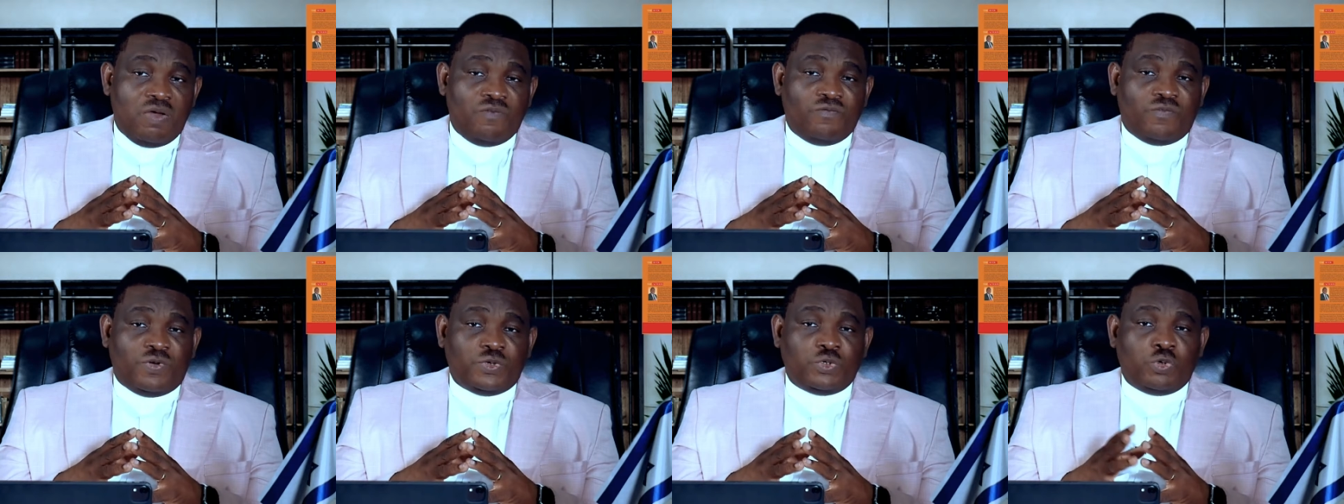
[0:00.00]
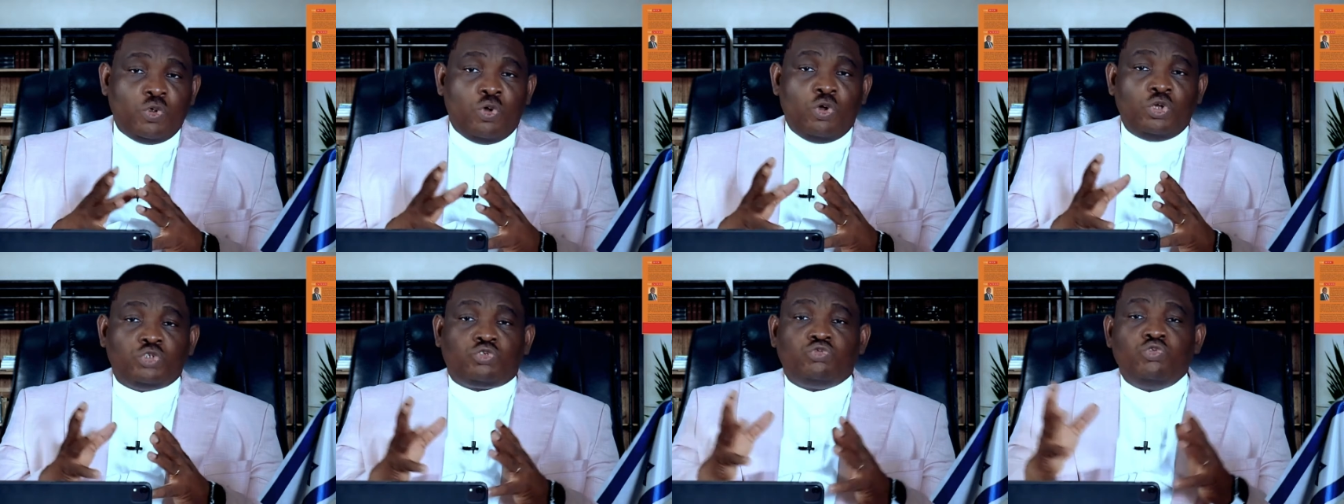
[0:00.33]
For
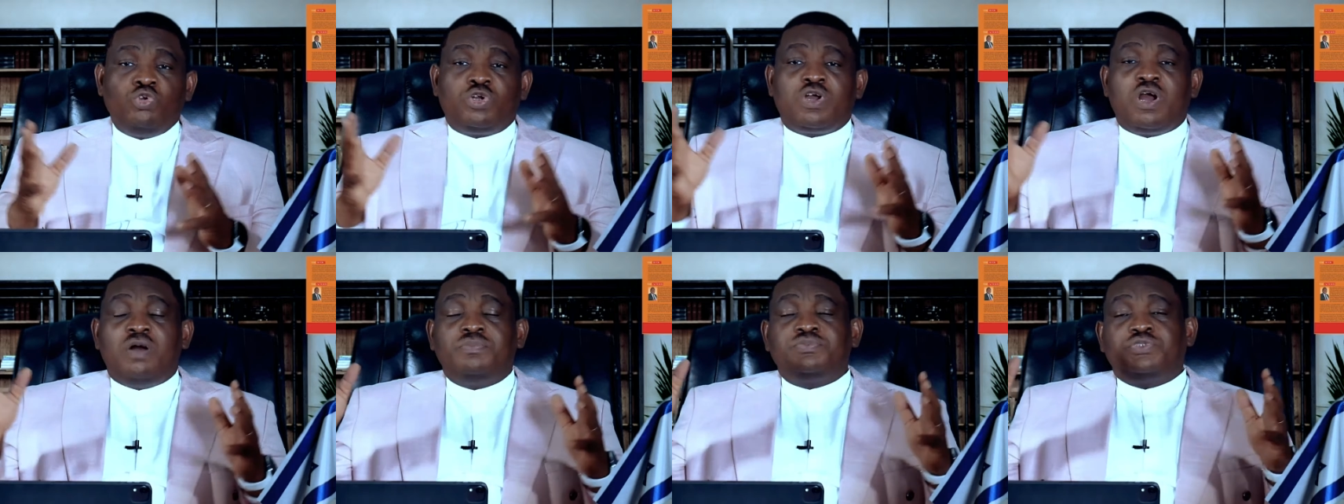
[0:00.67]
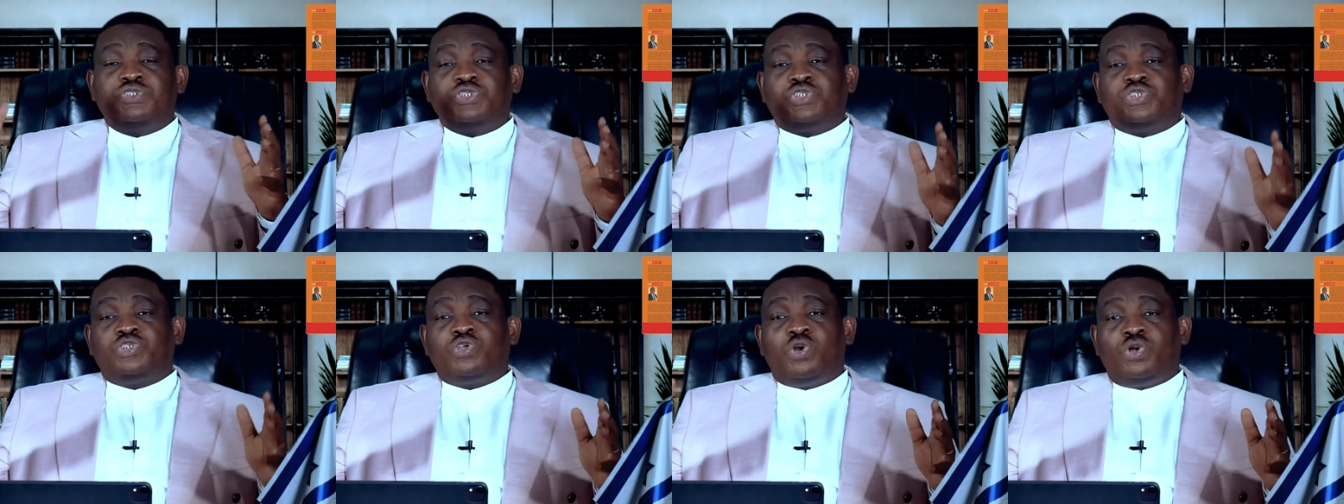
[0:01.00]
those who come
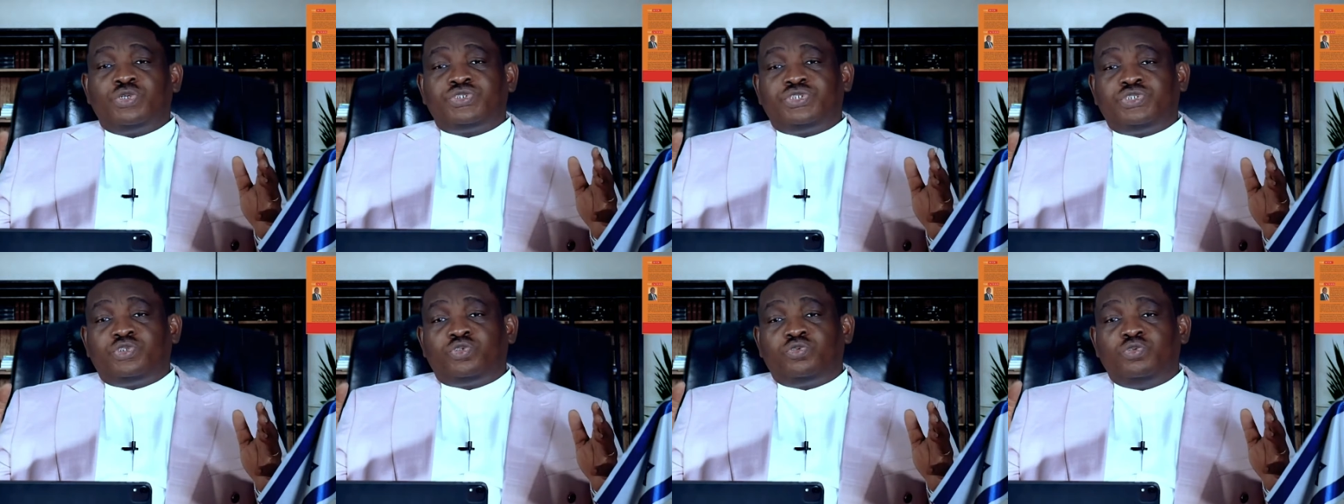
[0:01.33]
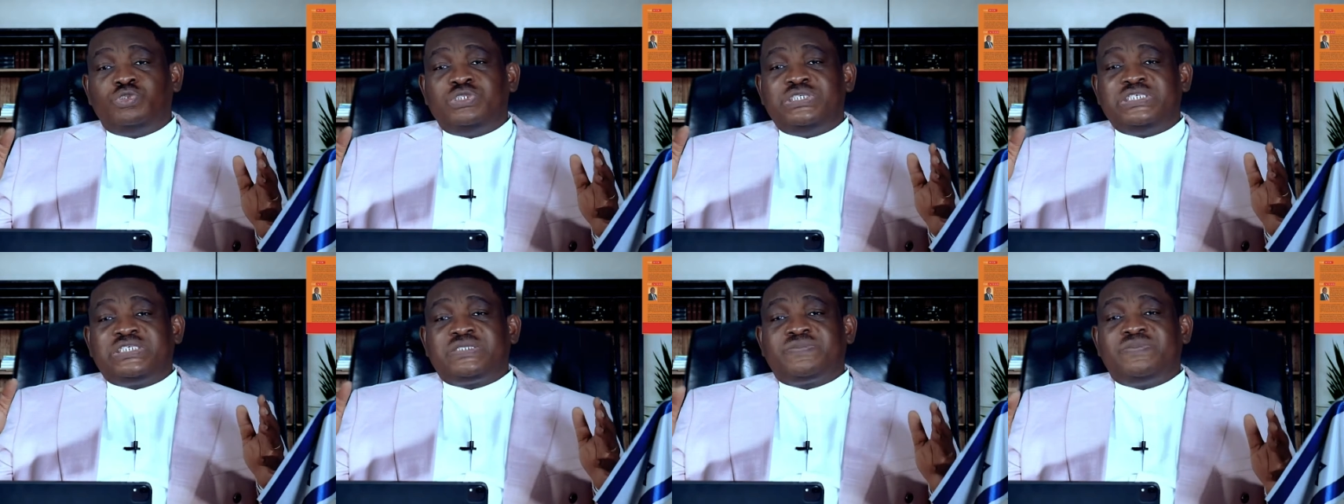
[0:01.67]
to church
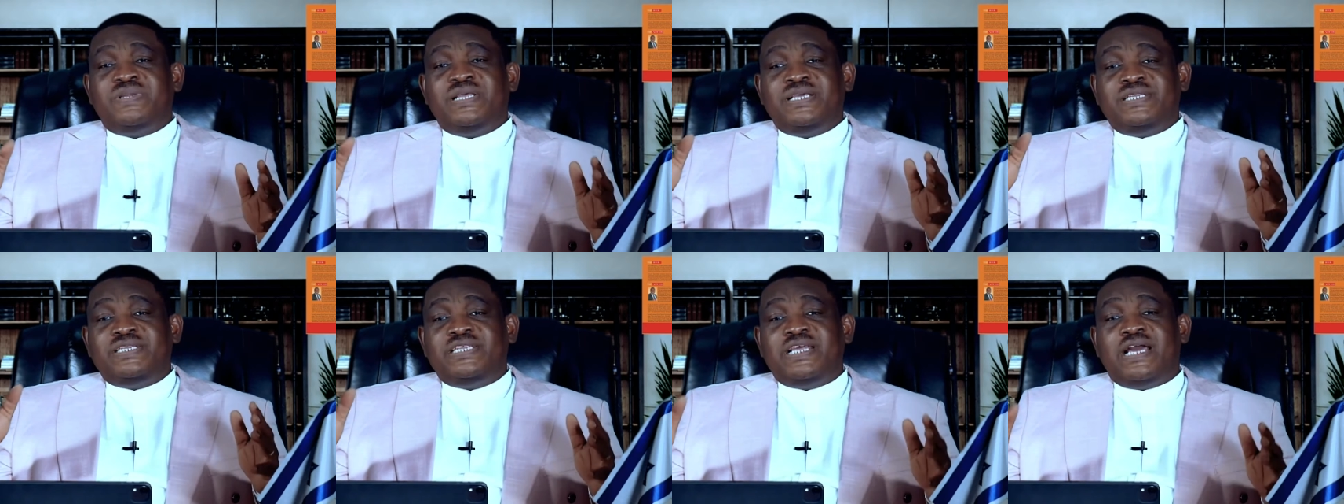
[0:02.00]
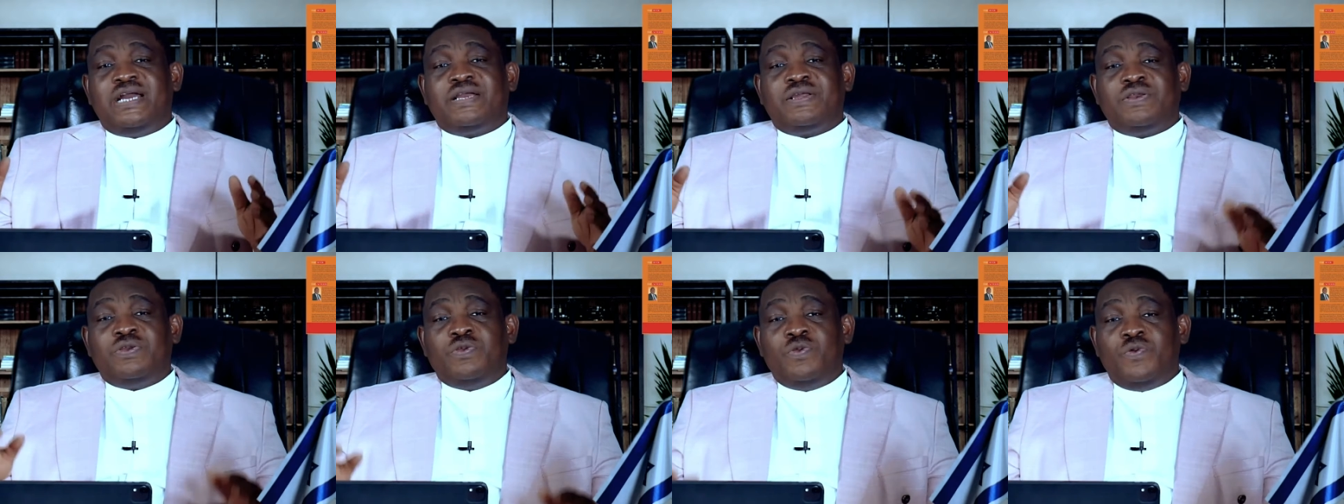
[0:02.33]
to display
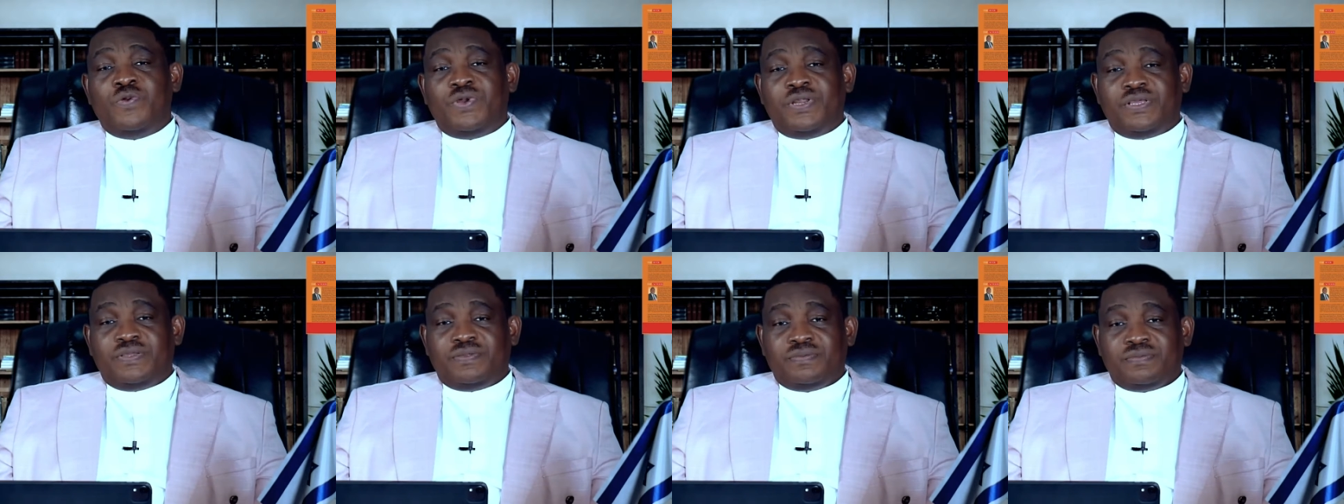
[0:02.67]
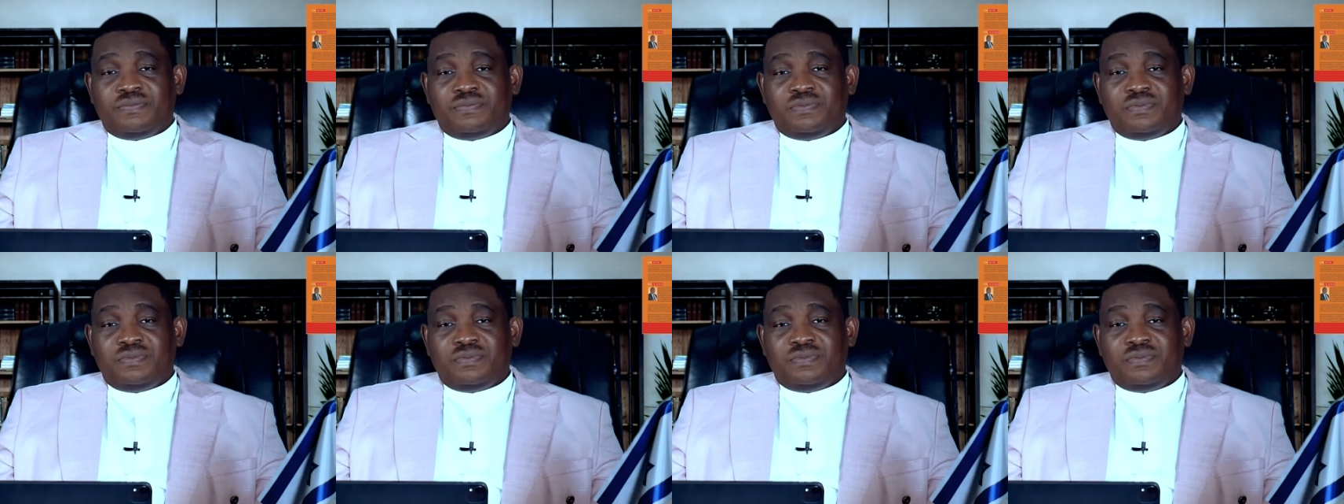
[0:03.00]
their glory,